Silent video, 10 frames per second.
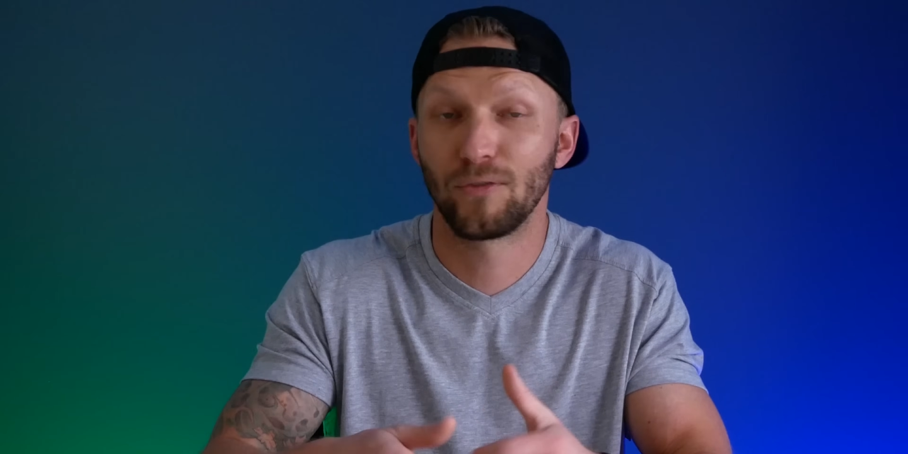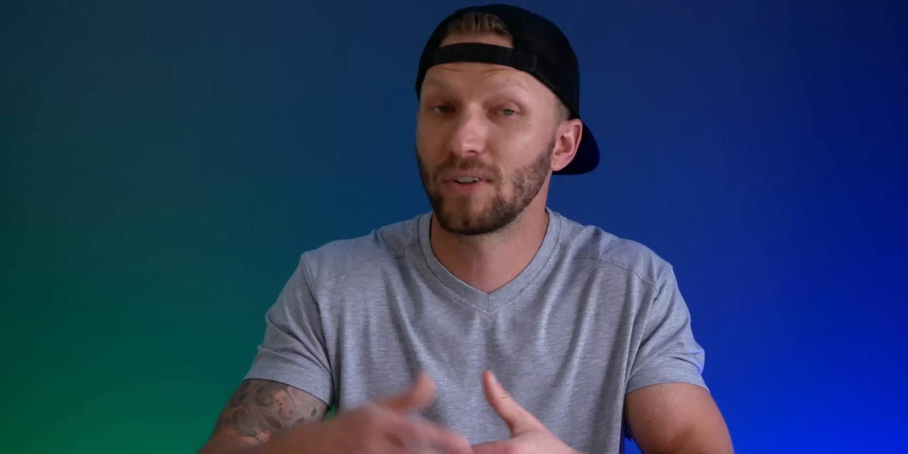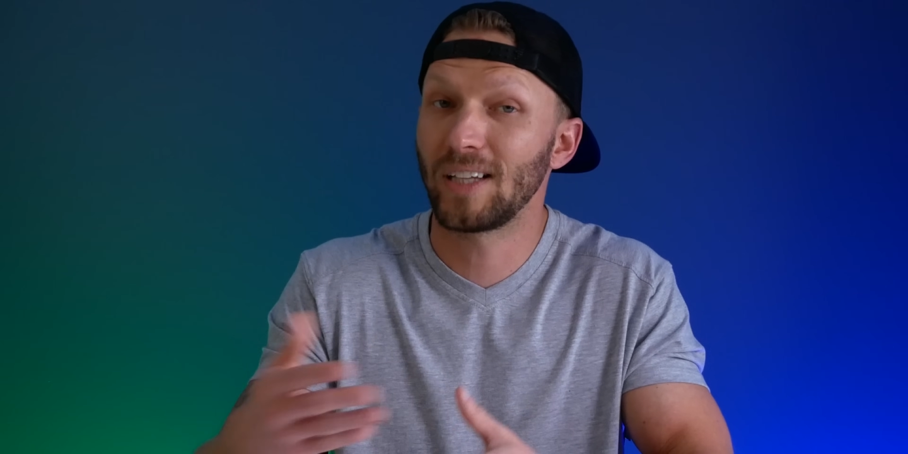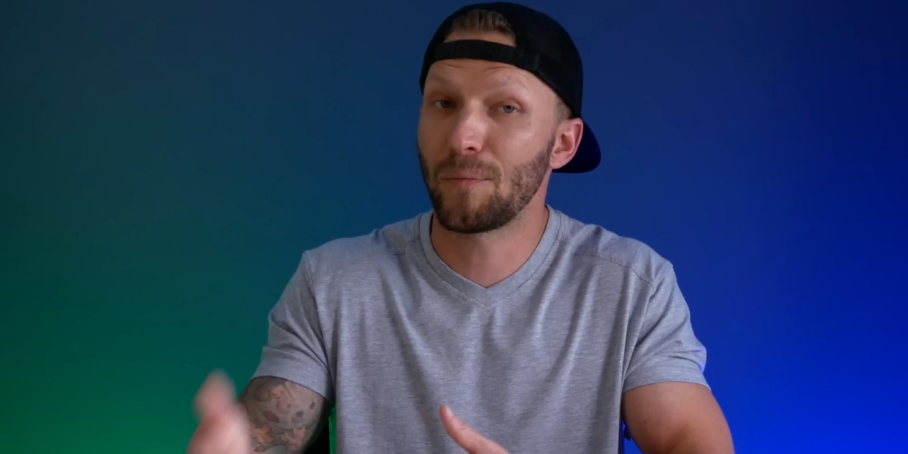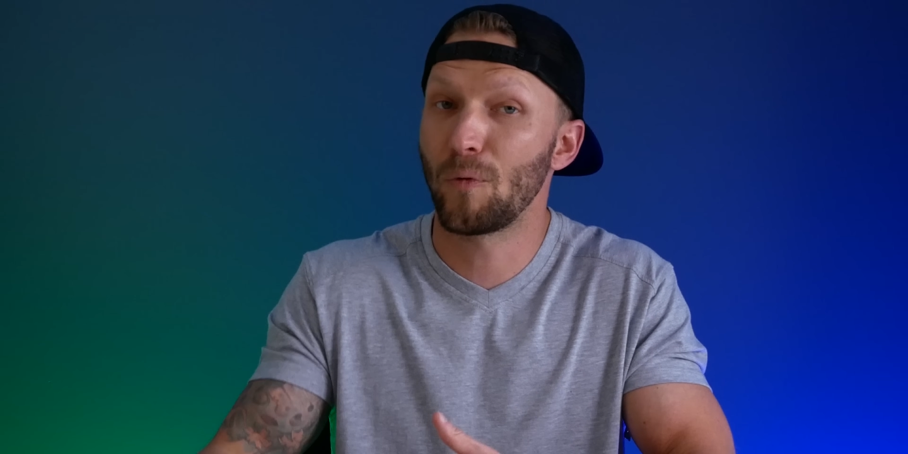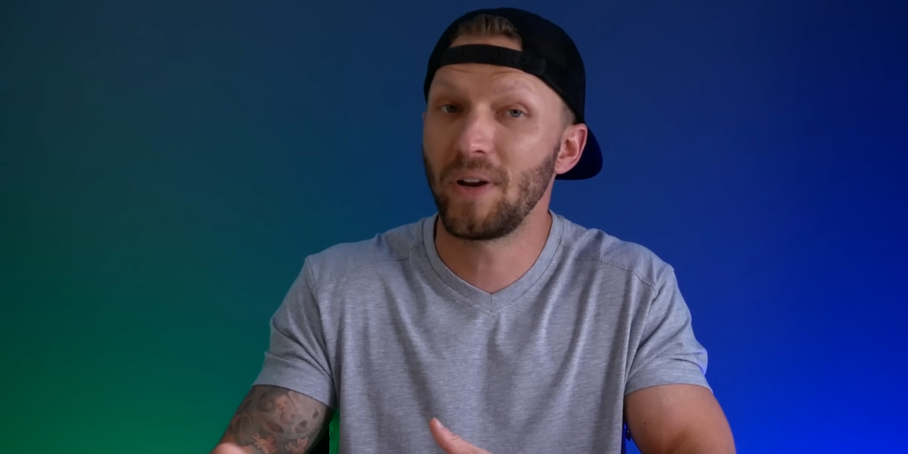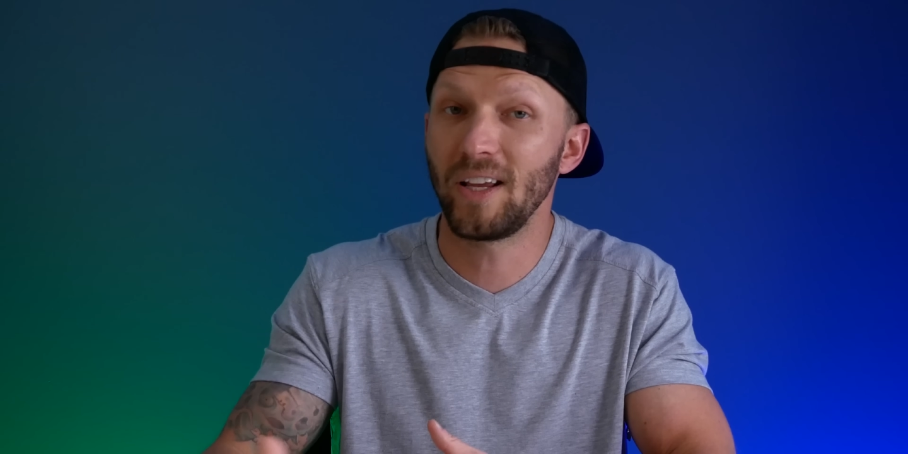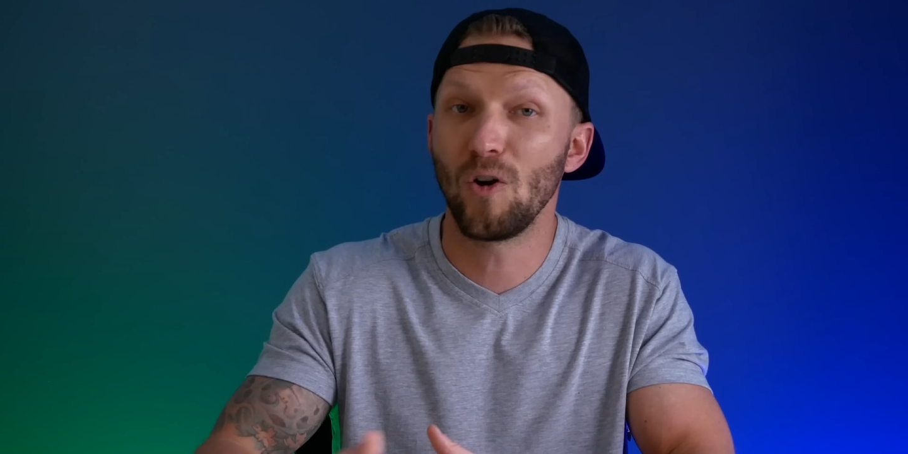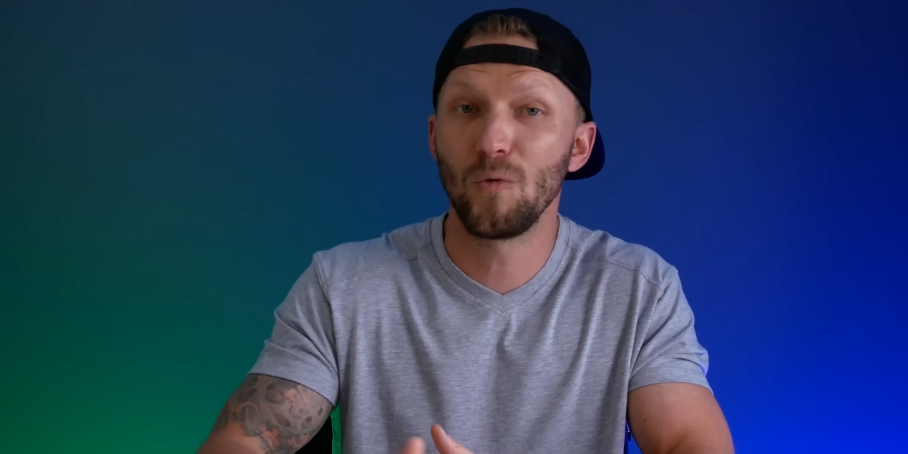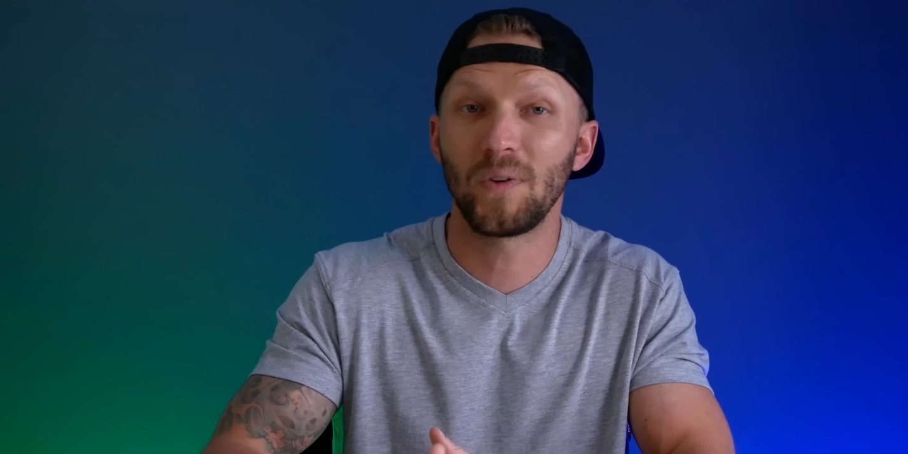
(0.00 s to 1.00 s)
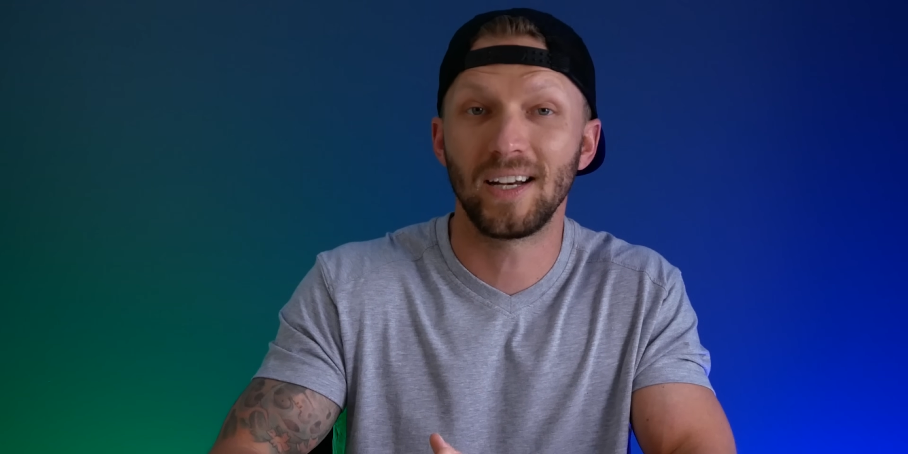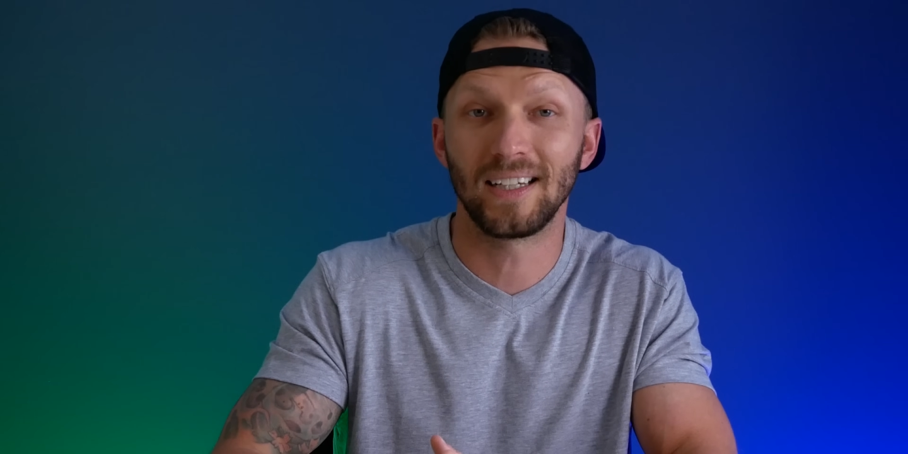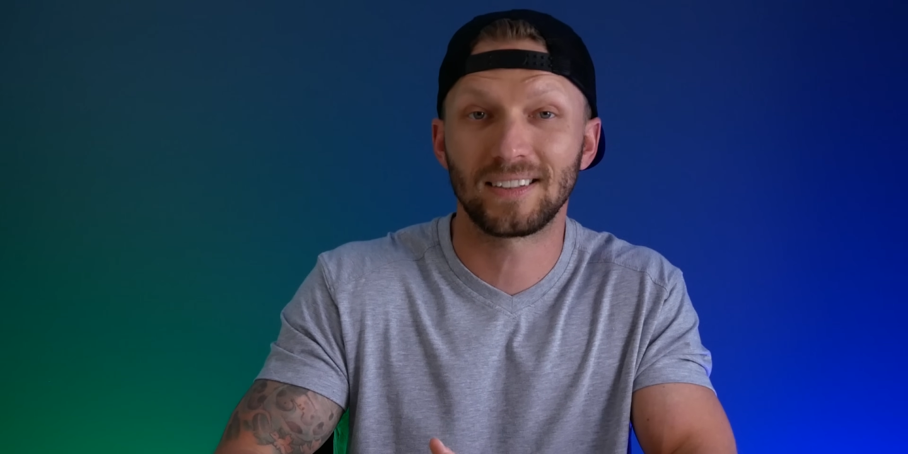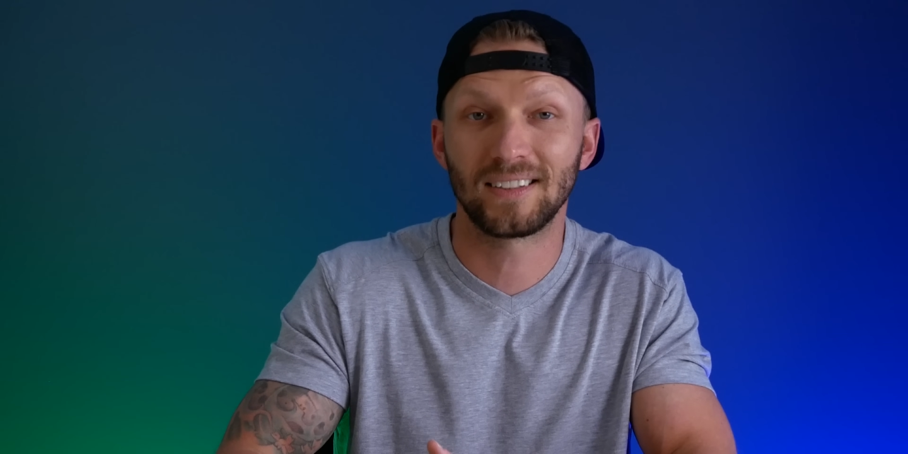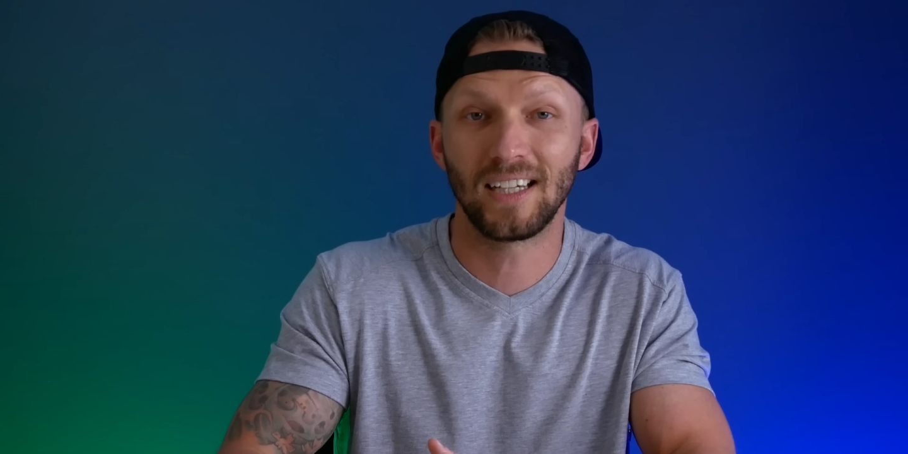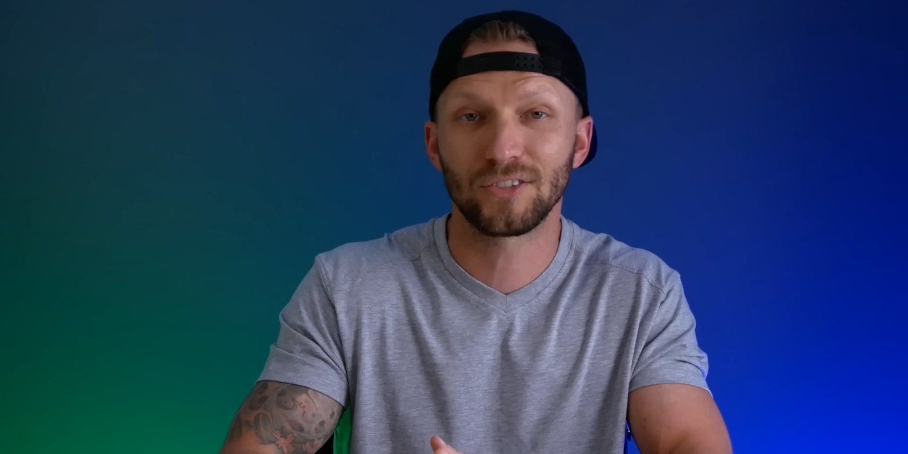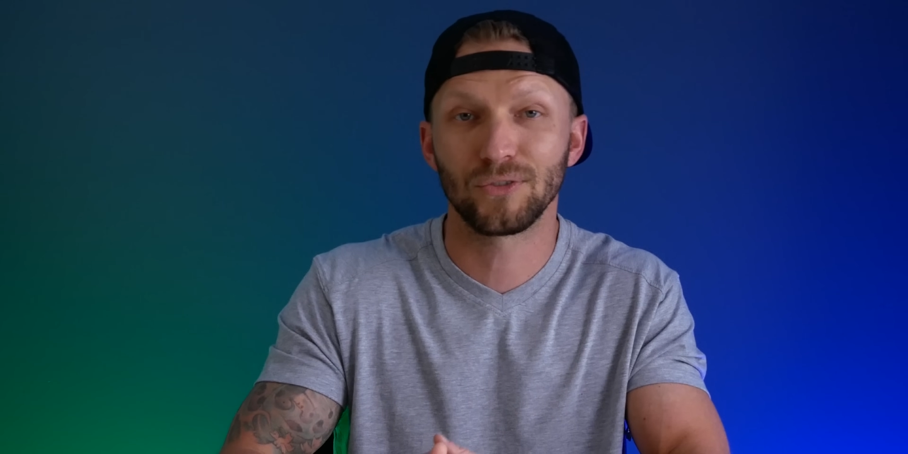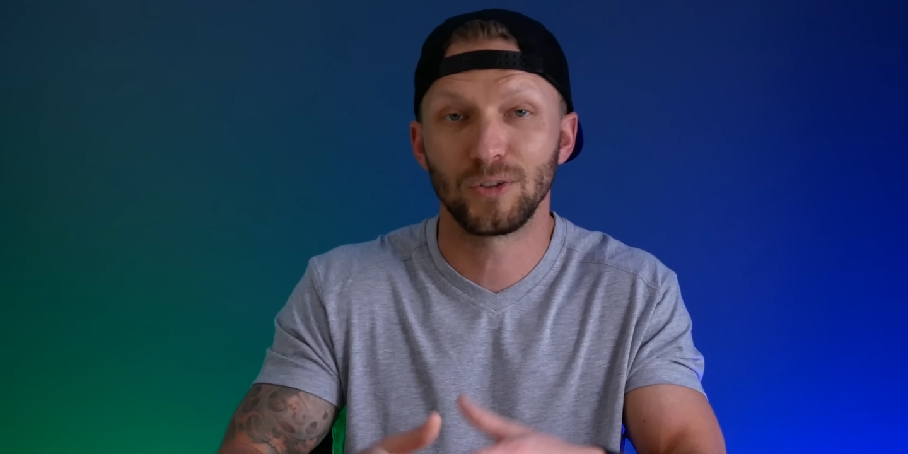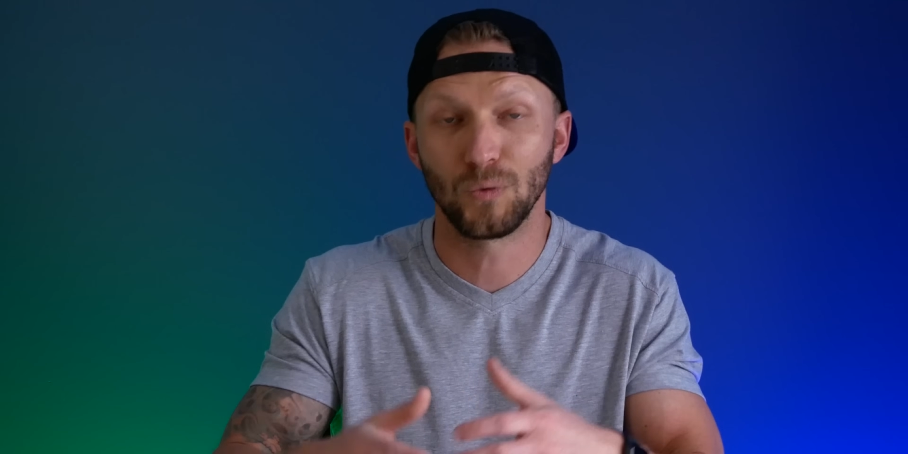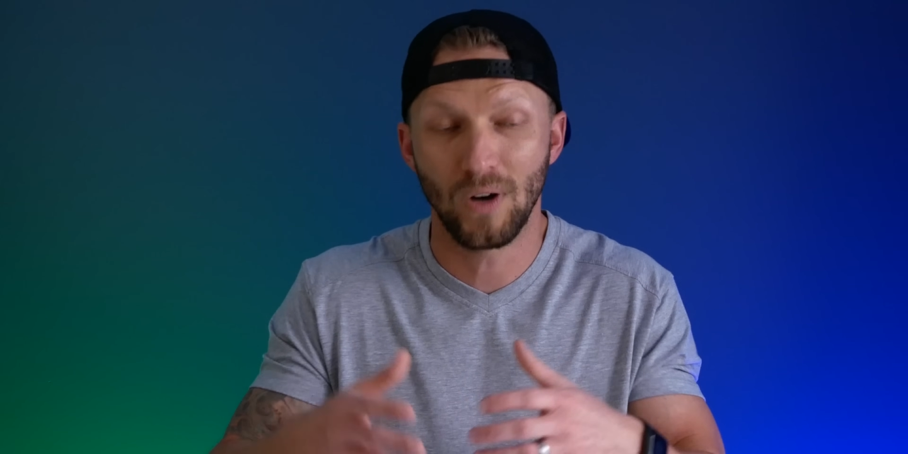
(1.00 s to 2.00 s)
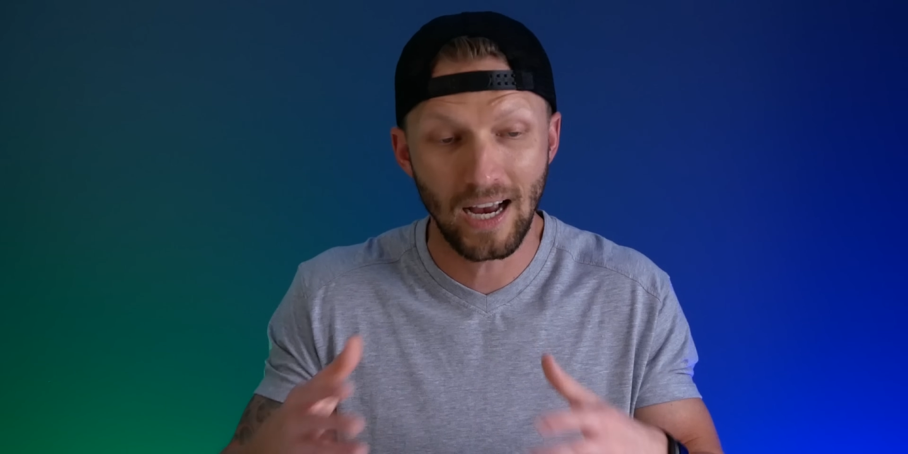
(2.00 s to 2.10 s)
For example, many HomeKit accessories will